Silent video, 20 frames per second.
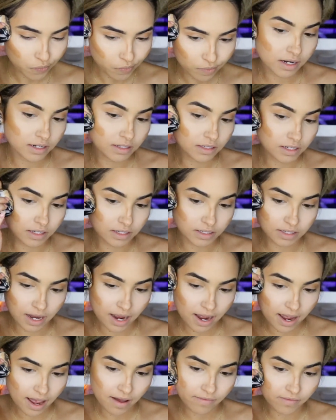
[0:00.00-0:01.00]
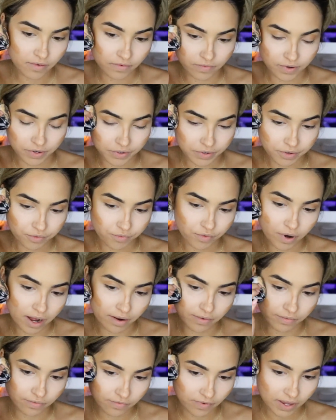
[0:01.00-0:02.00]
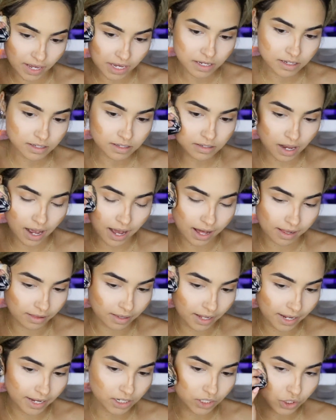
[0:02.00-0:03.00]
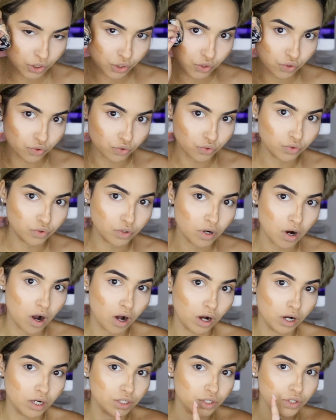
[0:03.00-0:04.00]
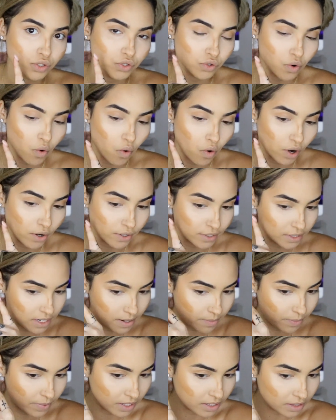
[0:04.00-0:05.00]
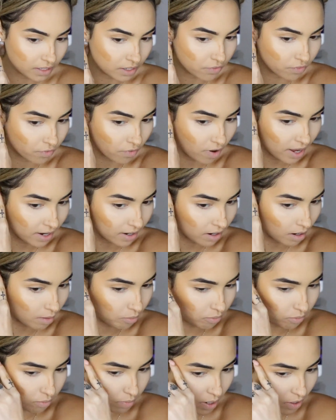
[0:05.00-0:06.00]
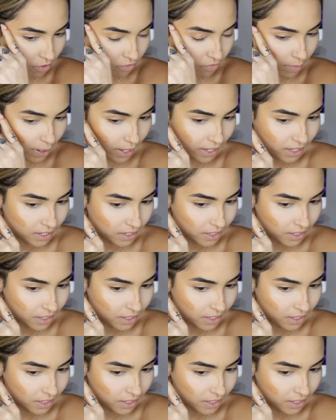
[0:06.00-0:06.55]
And since I have a very round face, I like to contour typically right above my